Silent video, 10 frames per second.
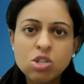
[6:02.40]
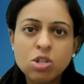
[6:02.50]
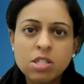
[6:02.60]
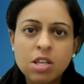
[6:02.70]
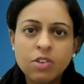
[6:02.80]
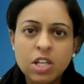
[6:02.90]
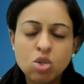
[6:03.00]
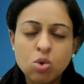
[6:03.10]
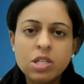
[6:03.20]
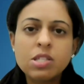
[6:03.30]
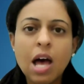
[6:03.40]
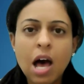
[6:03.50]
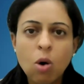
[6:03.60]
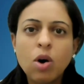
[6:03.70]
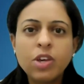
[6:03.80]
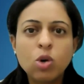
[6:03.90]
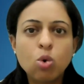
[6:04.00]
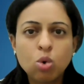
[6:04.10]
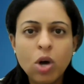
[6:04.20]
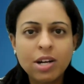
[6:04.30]
cash reserve ratio is, how are we
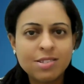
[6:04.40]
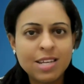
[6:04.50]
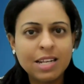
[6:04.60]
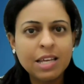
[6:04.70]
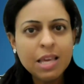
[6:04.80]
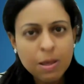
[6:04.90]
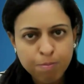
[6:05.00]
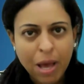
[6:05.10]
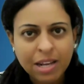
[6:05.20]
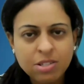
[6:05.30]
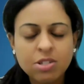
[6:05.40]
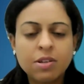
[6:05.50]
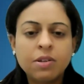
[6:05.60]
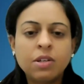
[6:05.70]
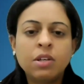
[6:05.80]
going to understand the impact?